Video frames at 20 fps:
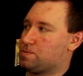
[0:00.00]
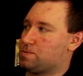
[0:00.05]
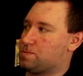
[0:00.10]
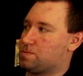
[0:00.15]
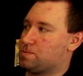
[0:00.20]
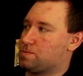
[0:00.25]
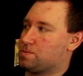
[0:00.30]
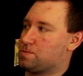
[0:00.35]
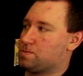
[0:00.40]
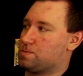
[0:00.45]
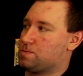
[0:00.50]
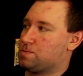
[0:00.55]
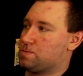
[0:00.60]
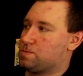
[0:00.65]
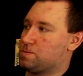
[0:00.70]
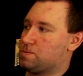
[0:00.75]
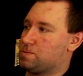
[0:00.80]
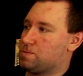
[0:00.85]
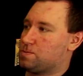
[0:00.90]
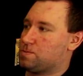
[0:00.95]

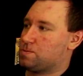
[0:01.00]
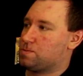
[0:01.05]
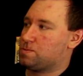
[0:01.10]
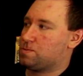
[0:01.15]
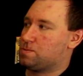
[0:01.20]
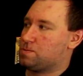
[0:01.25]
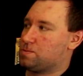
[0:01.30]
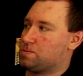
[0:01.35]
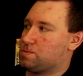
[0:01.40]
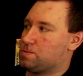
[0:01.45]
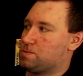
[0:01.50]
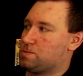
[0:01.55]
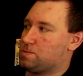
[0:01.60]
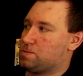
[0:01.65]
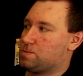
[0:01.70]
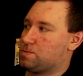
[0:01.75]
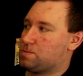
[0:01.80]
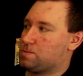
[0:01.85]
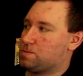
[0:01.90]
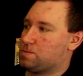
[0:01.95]

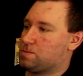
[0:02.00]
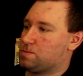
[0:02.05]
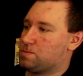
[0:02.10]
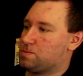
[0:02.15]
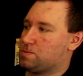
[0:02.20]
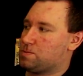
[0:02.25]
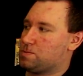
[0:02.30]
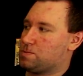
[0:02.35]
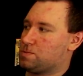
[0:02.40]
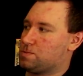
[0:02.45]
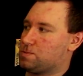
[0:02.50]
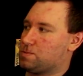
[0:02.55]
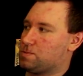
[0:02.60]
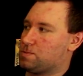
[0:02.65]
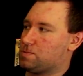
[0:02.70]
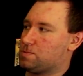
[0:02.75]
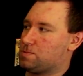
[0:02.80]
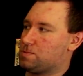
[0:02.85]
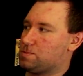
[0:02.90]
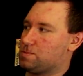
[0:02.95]

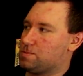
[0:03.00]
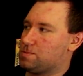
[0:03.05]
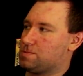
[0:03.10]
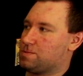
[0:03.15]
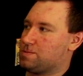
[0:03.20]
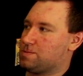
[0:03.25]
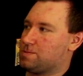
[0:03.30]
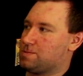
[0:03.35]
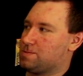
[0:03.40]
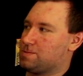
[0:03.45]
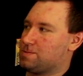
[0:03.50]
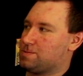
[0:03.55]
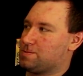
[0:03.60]
No words are spoken by the person on screen.